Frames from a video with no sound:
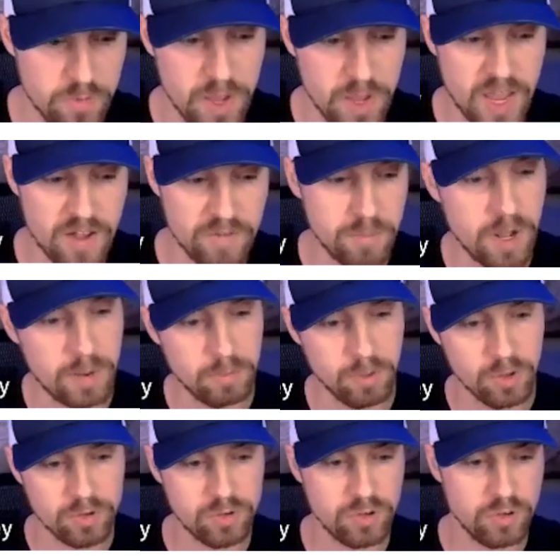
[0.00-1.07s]
you may have
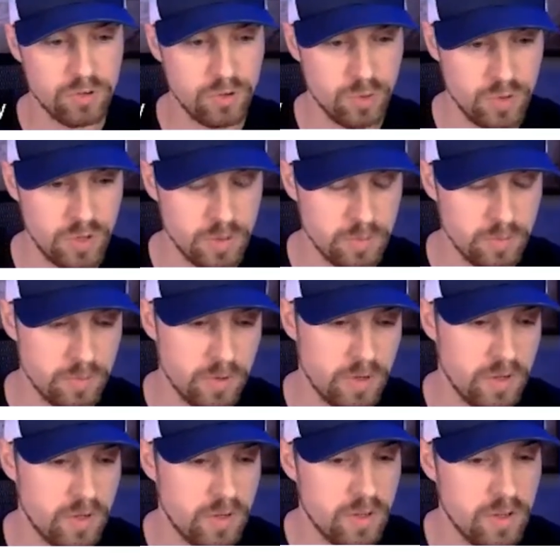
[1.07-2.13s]
published to them
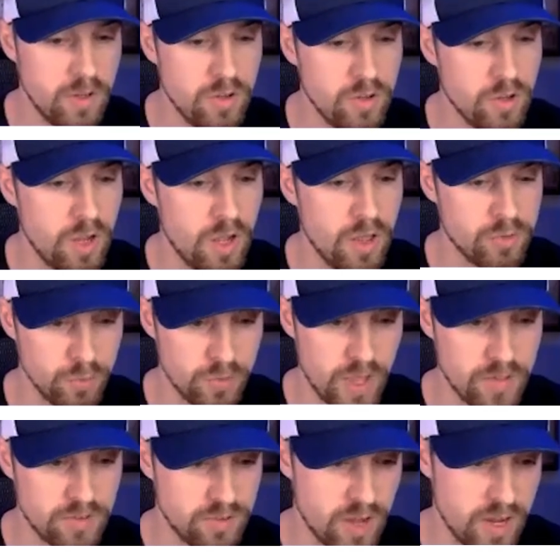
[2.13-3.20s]
through
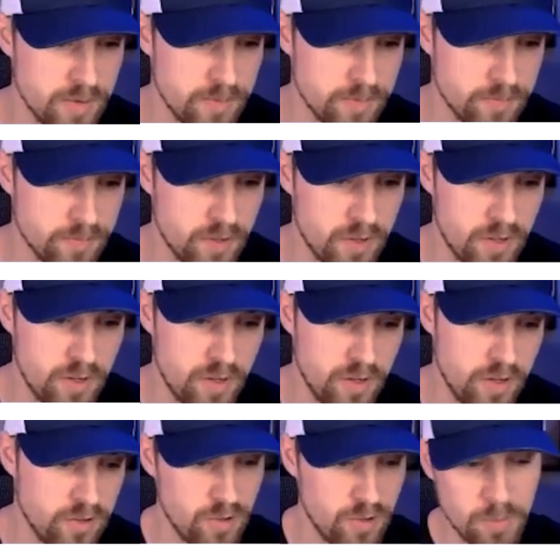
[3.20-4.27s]
that site.
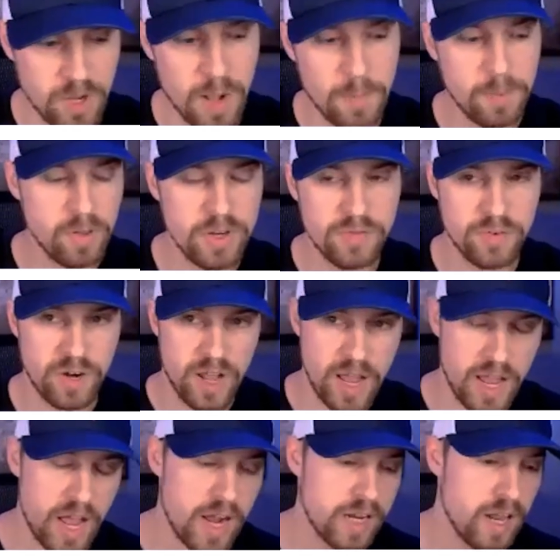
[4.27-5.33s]
Some couple of different
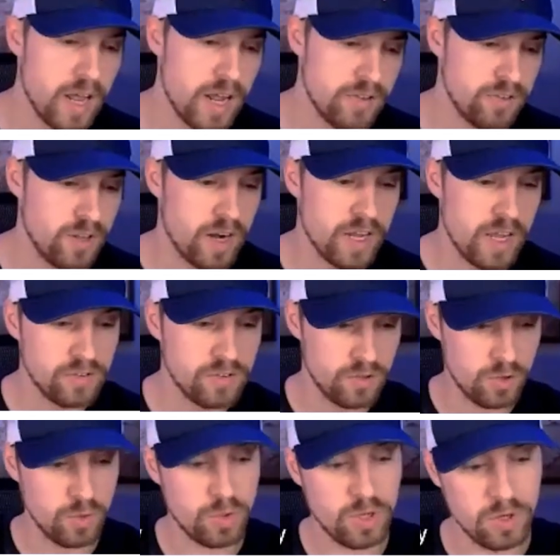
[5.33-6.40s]
highlights that I guess
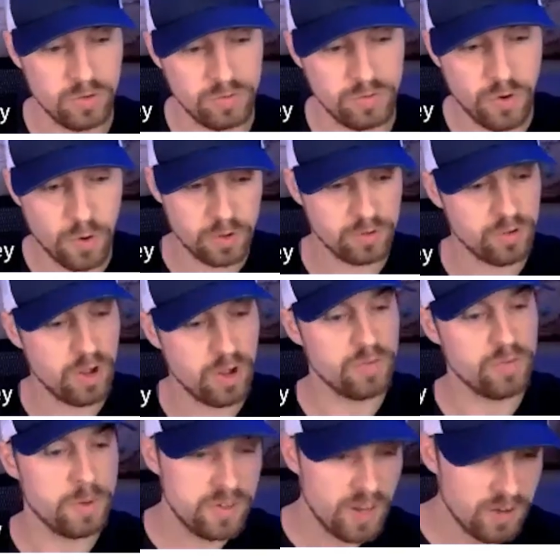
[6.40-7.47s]
that you could focus on
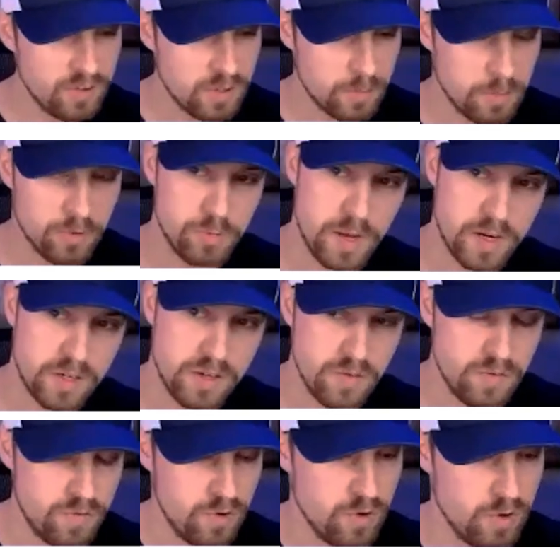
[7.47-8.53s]
from a testing perspective if